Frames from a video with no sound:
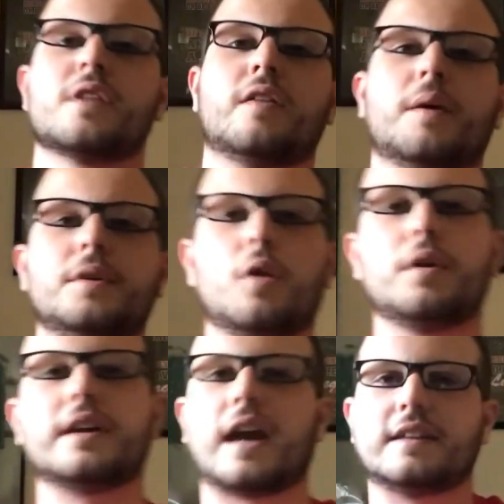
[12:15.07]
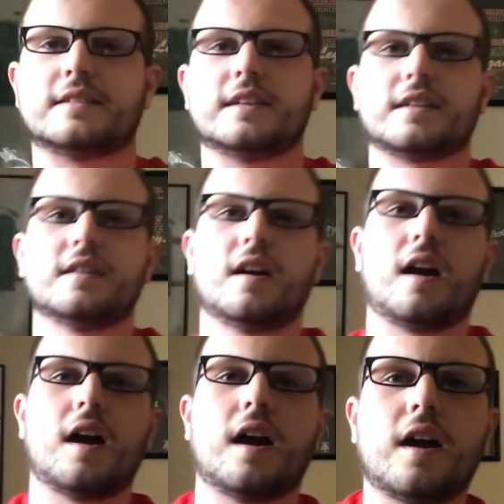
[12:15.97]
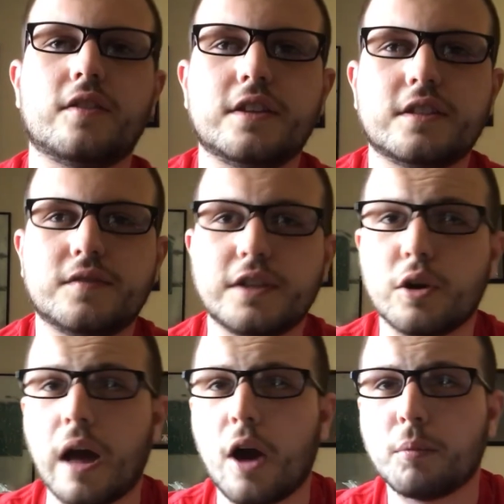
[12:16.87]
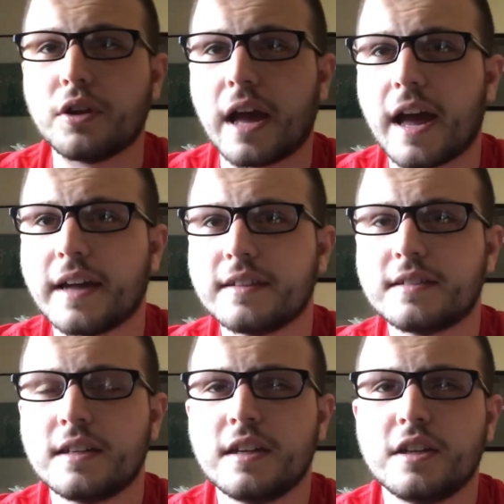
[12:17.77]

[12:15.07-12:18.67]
let me know what you guys think. Did this video help you guys?